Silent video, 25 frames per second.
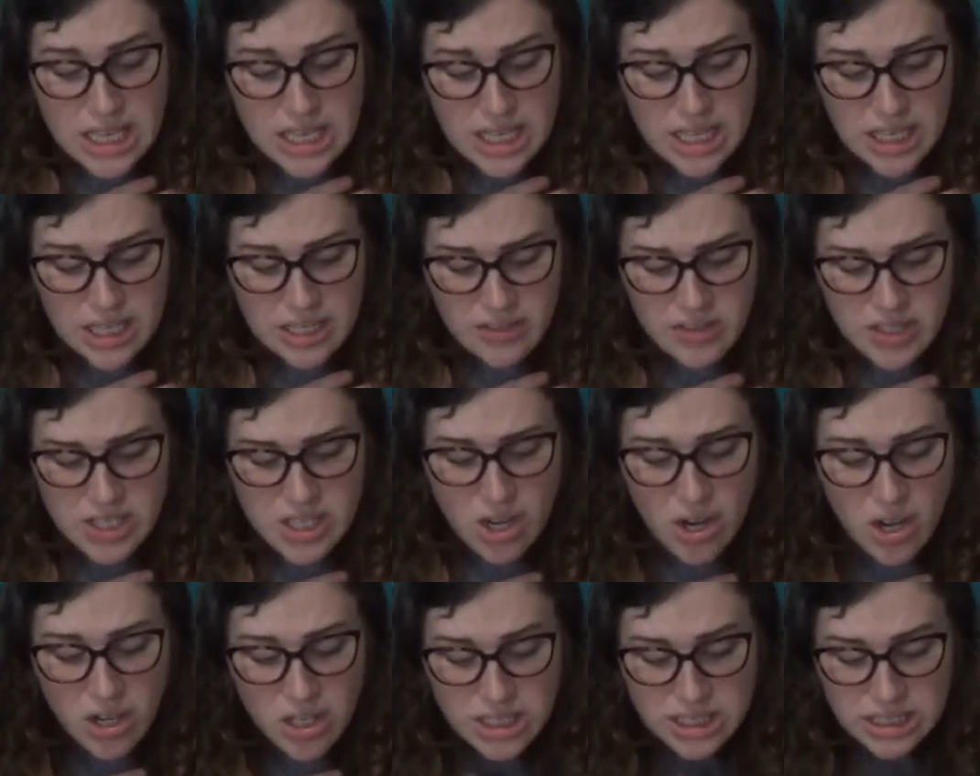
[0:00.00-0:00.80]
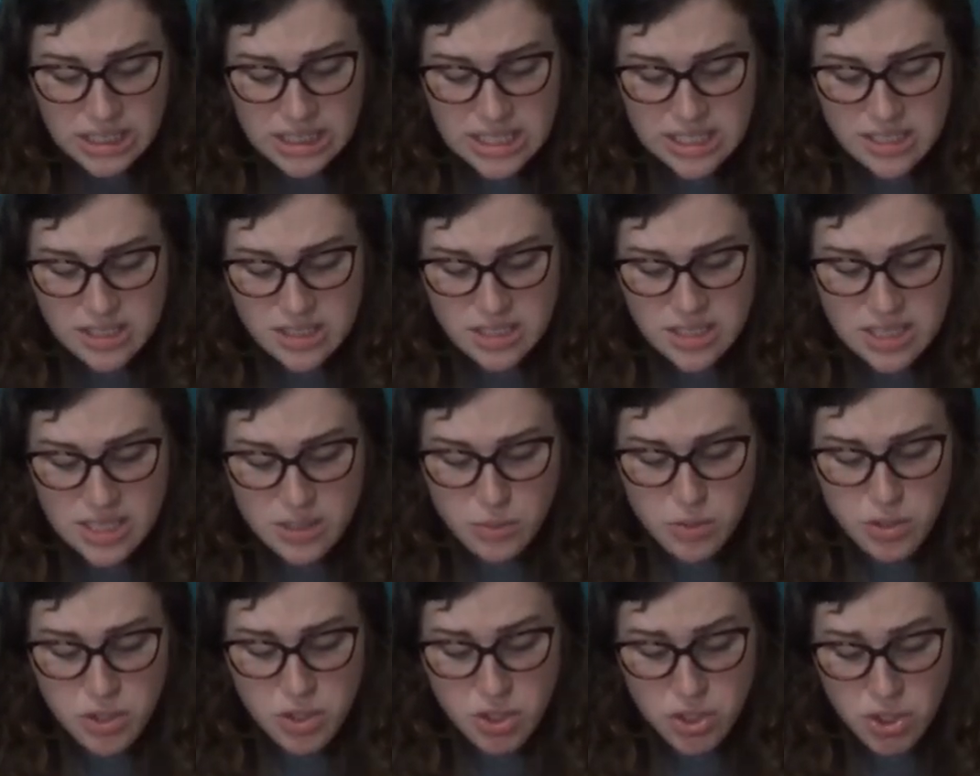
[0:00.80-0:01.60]
And in the yard, at least, he
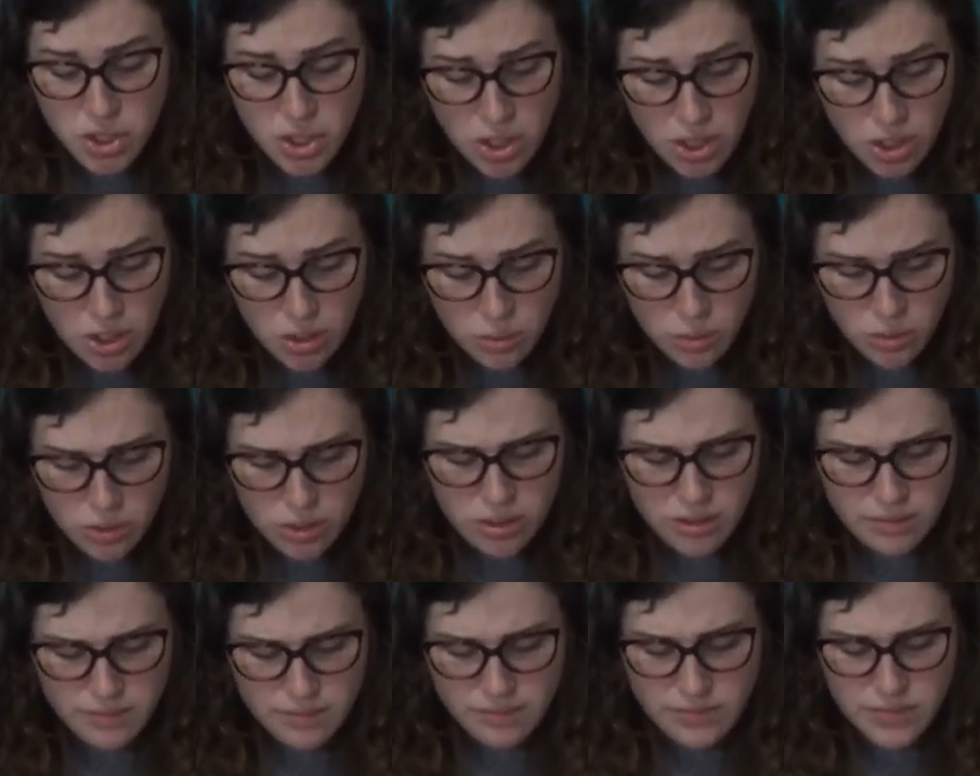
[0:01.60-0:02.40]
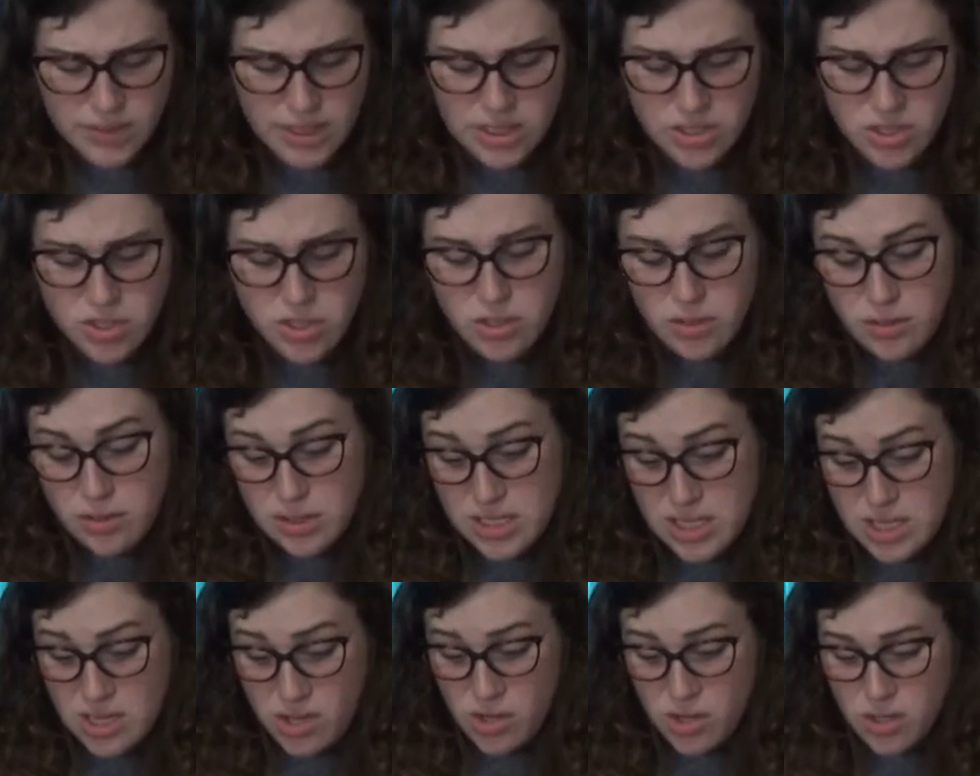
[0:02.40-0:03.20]
was sure, or as sure as
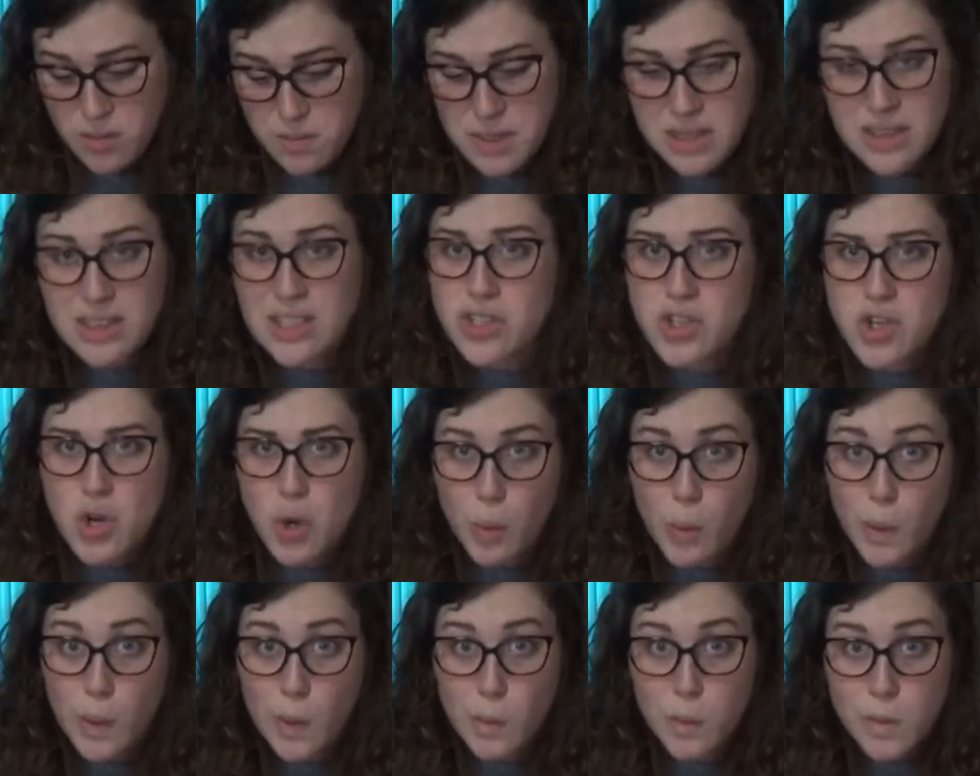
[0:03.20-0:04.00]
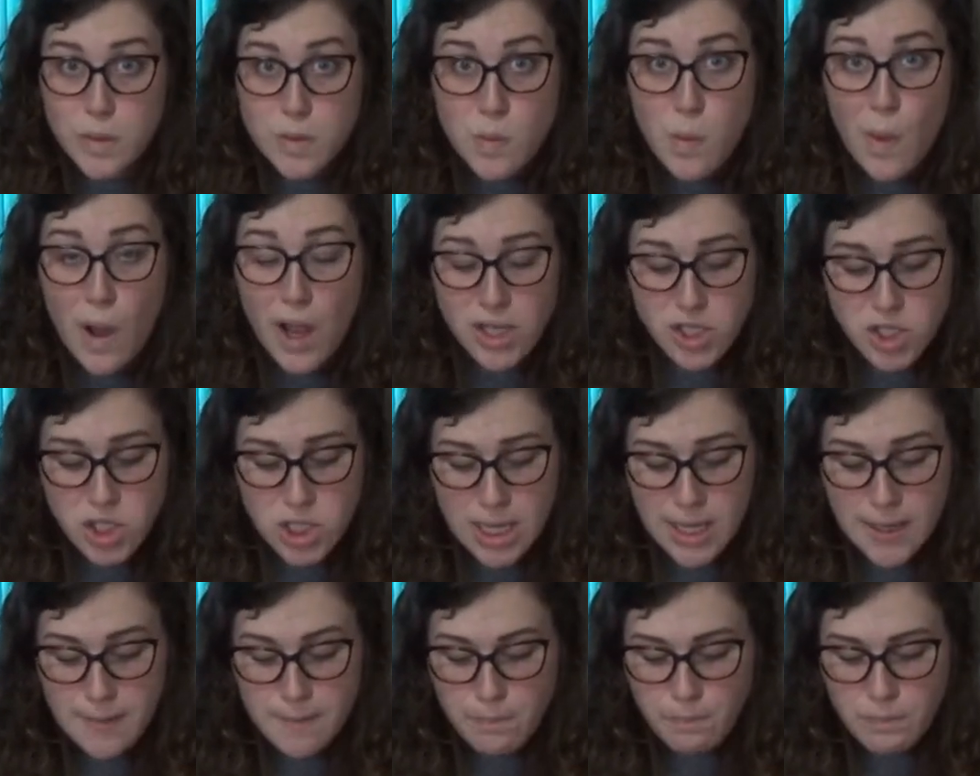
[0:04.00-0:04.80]
he could be, that no one was
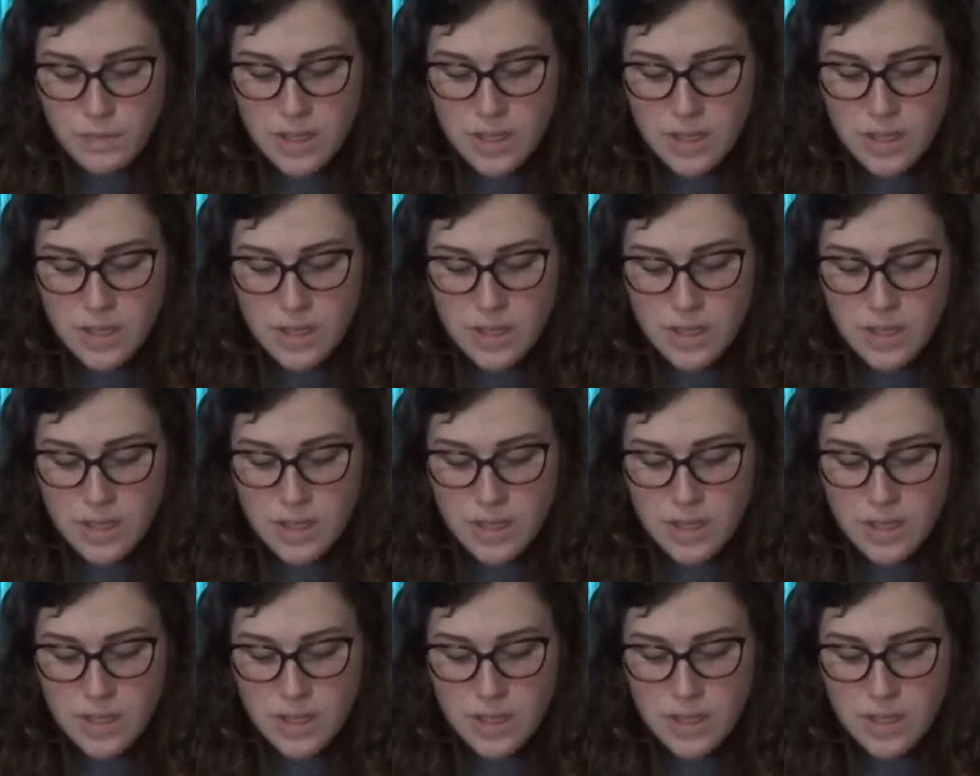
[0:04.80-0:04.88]
watching.